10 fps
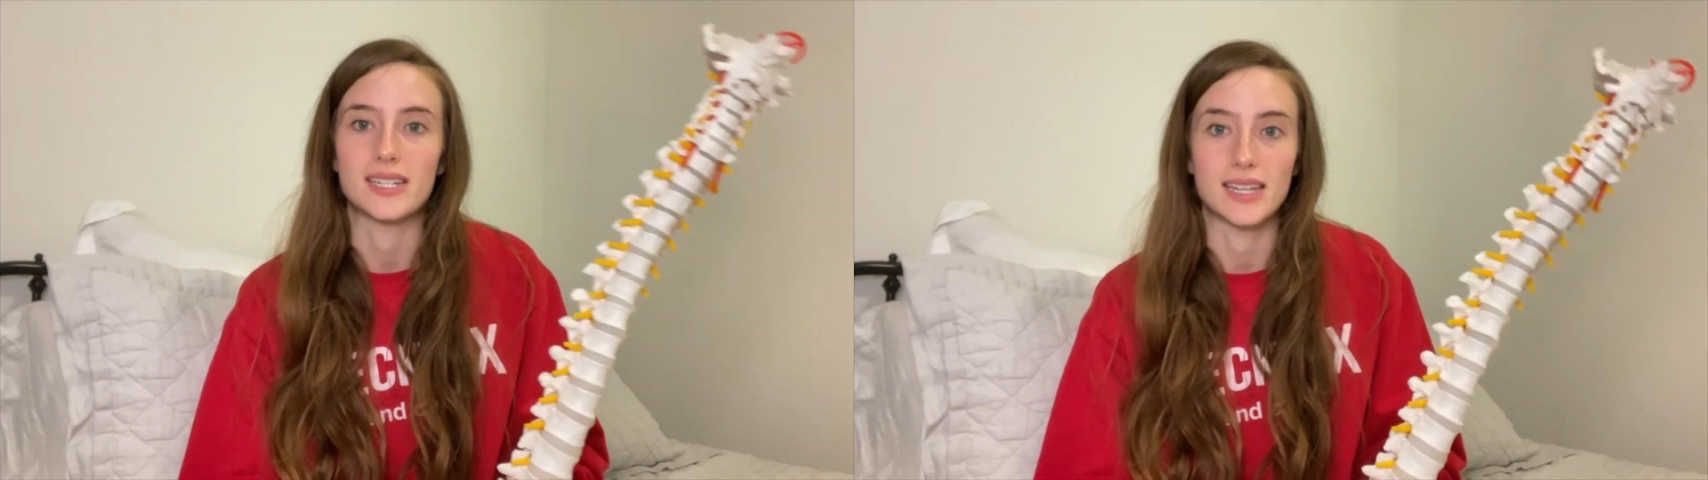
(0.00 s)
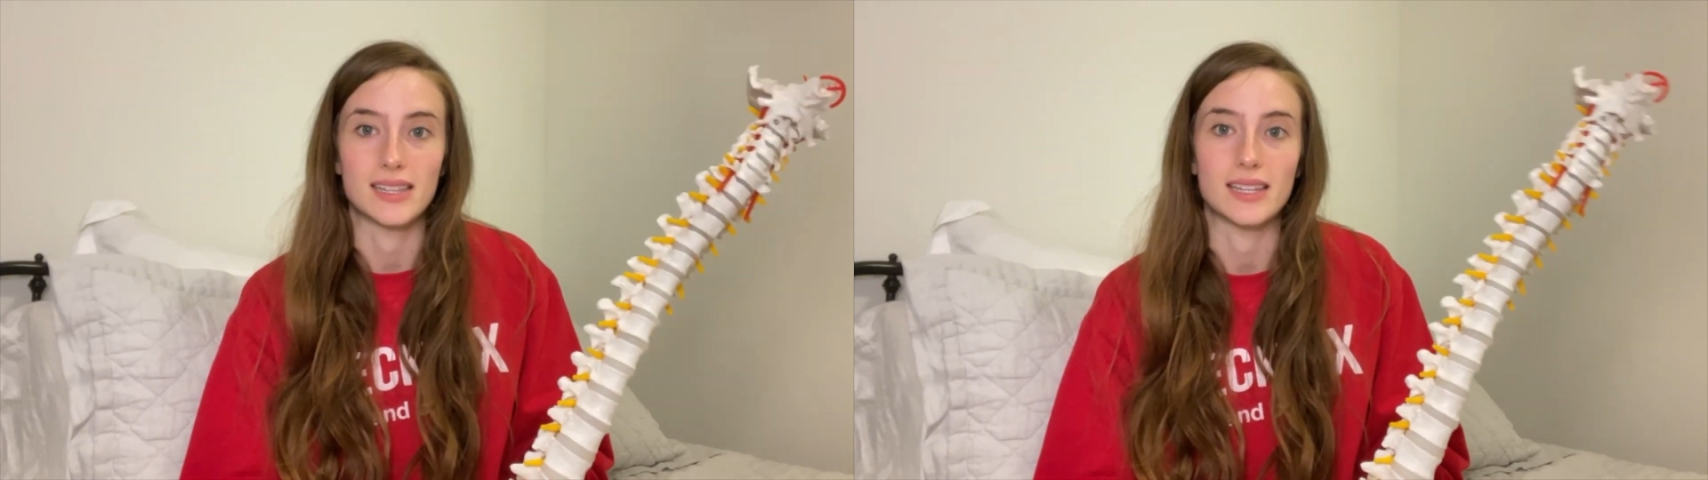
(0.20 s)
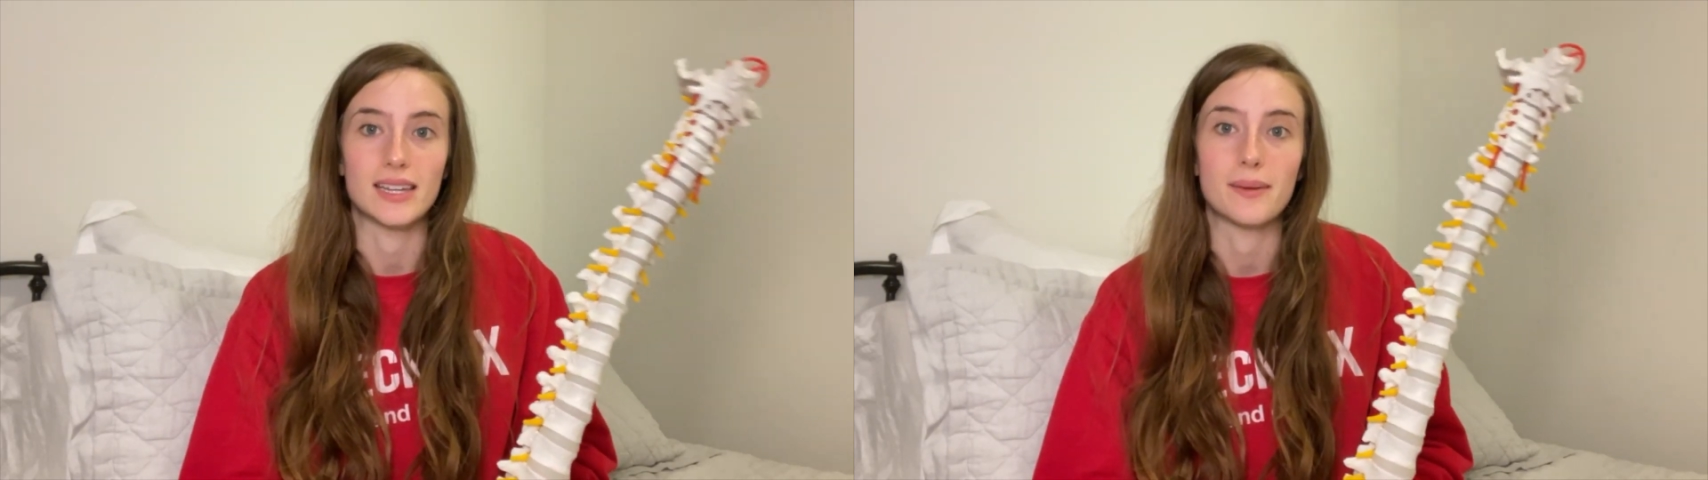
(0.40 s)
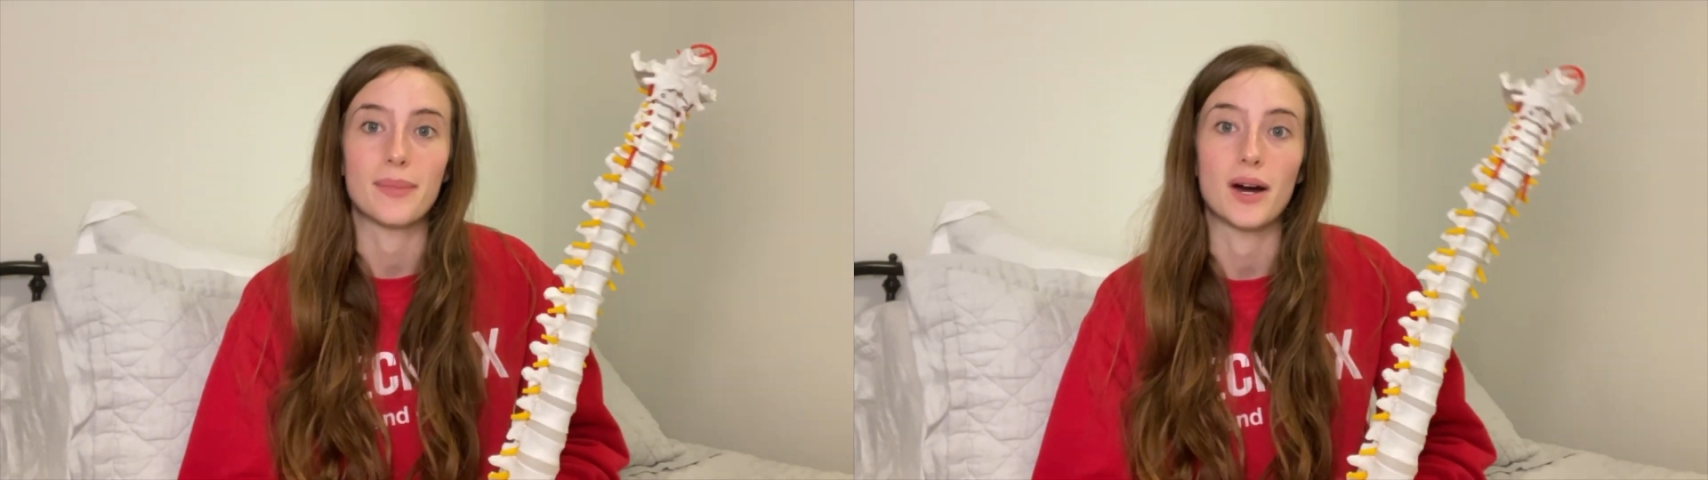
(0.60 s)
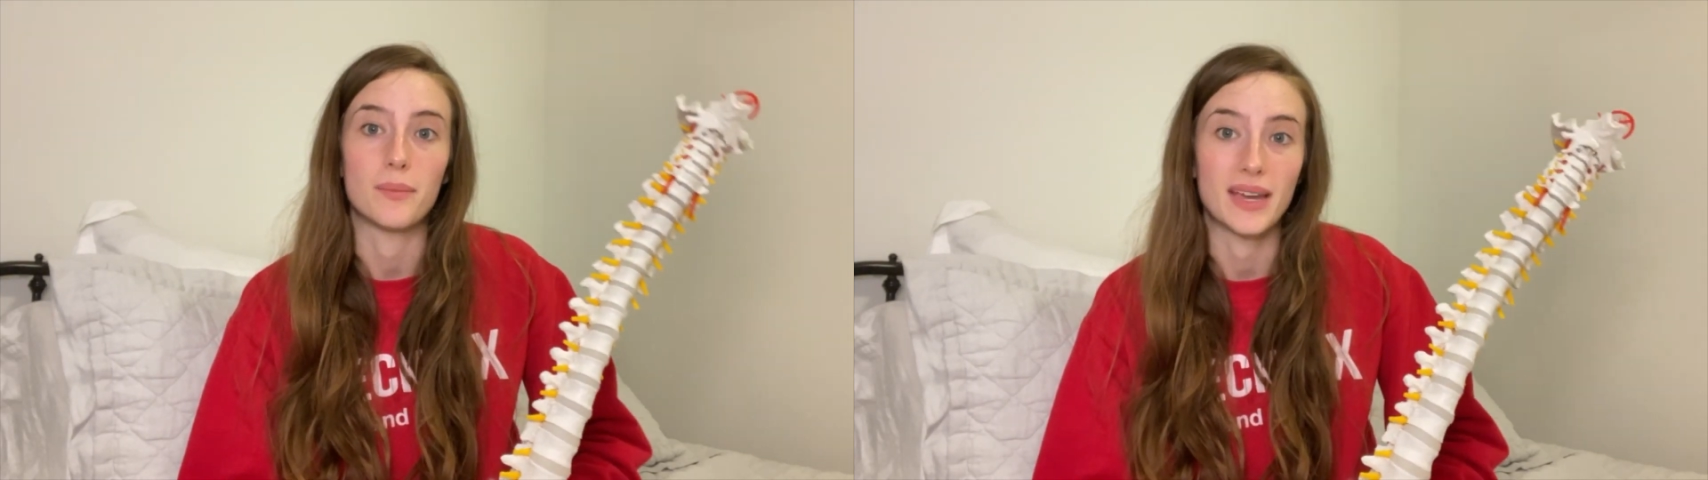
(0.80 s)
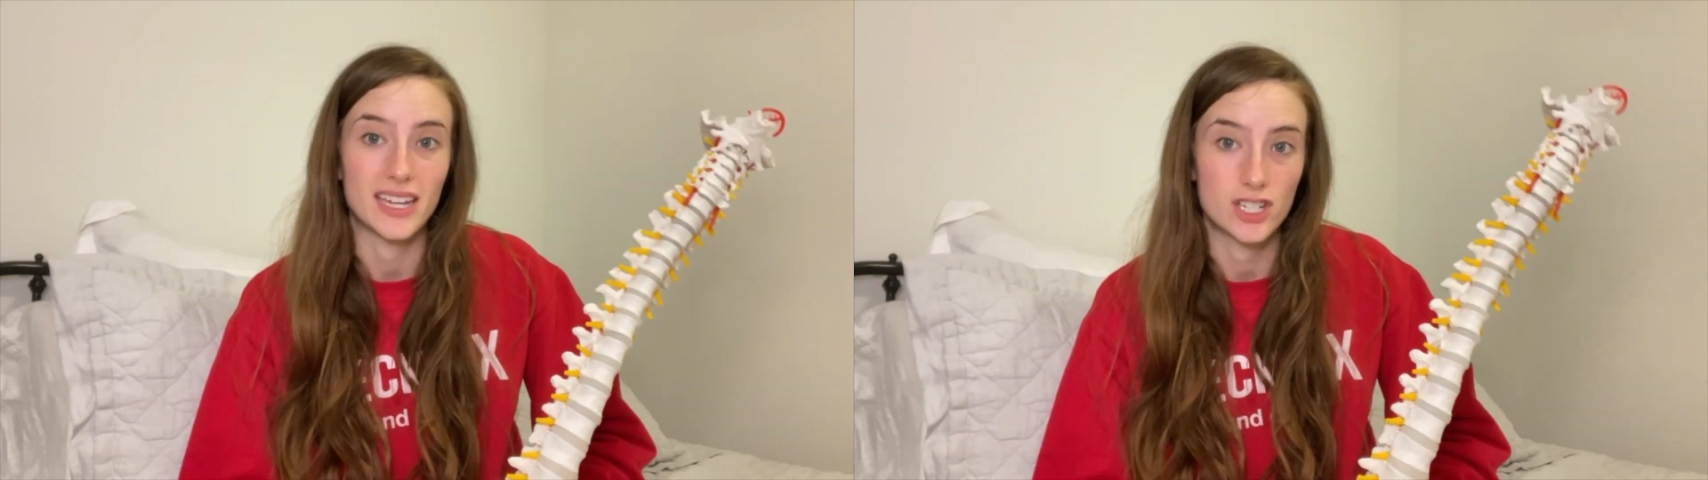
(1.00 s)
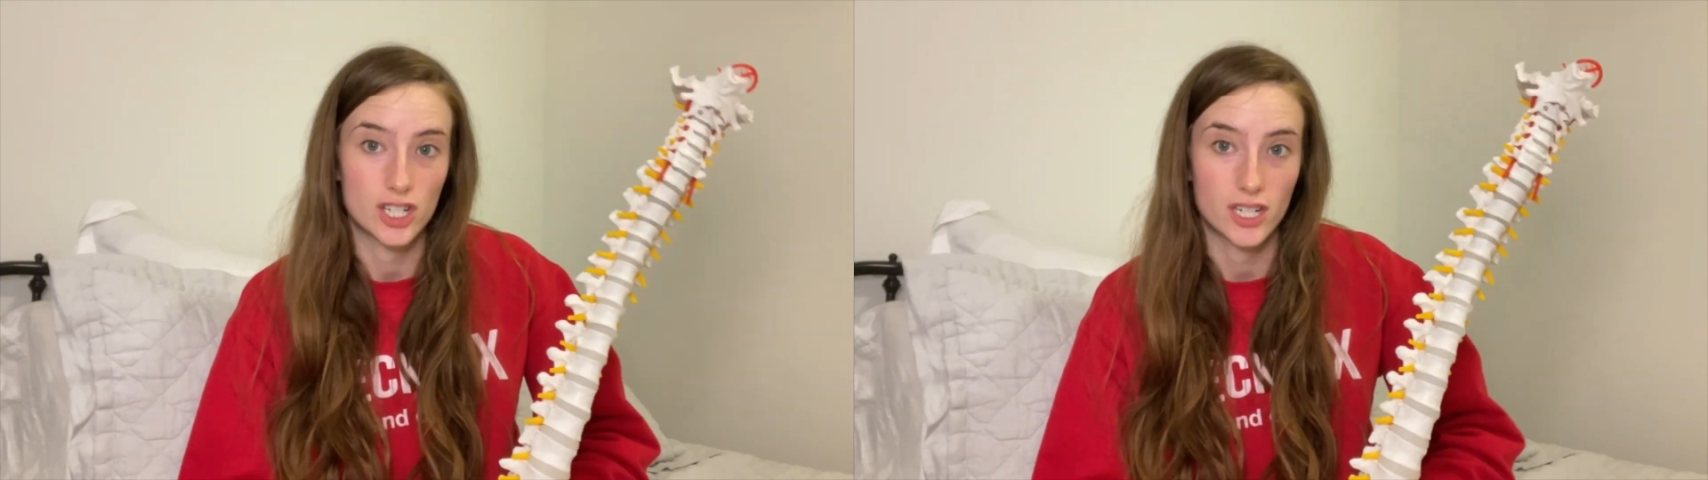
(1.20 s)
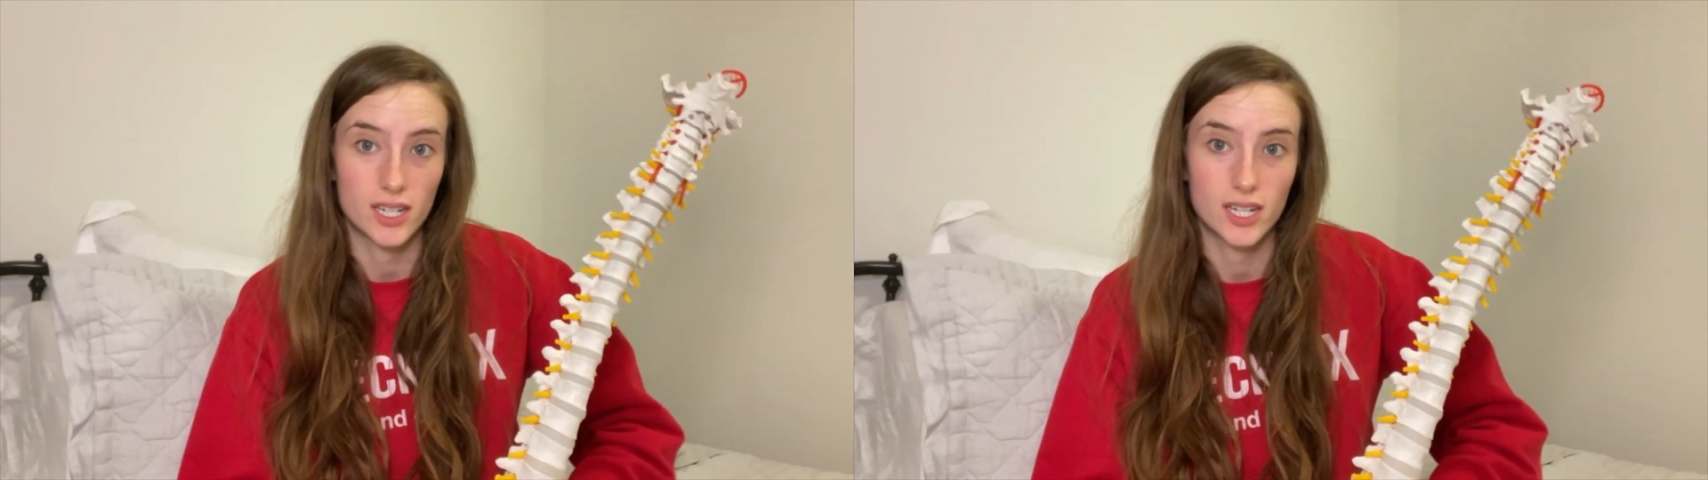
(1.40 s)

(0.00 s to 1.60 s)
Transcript: daily palpation.